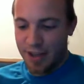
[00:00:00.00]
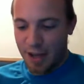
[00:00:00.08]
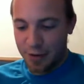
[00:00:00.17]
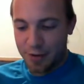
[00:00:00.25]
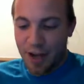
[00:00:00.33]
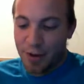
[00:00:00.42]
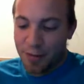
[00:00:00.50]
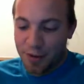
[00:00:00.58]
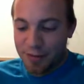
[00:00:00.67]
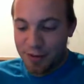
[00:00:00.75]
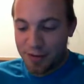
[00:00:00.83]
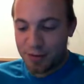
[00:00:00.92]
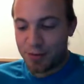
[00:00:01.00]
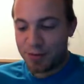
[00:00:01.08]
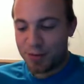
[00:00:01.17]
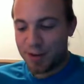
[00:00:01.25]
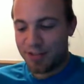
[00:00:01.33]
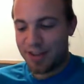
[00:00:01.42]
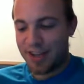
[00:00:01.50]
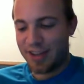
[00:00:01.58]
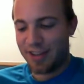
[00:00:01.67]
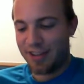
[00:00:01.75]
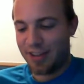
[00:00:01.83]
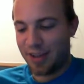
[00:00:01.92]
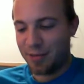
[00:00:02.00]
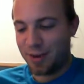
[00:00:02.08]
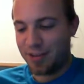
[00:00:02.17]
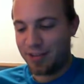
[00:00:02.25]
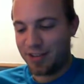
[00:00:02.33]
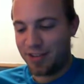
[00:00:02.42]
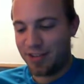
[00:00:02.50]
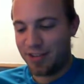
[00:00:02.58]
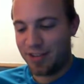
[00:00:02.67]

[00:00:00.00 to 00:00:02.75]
I went visual for exactly the same reasons.